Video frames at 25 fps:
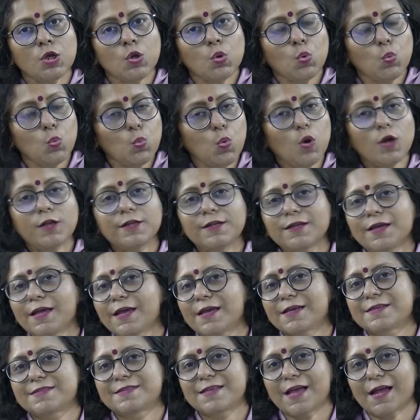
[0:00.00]
What
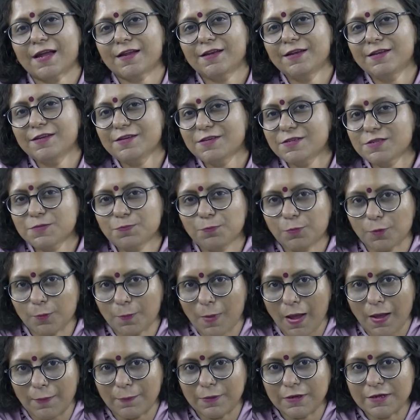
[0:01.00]
exactly is
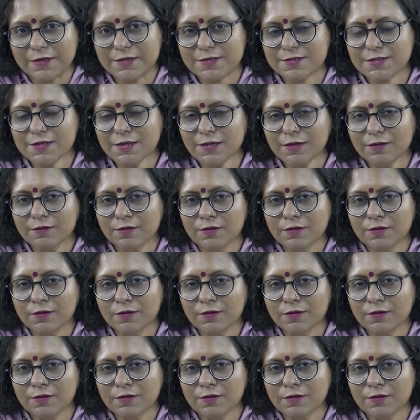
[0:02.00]
probability?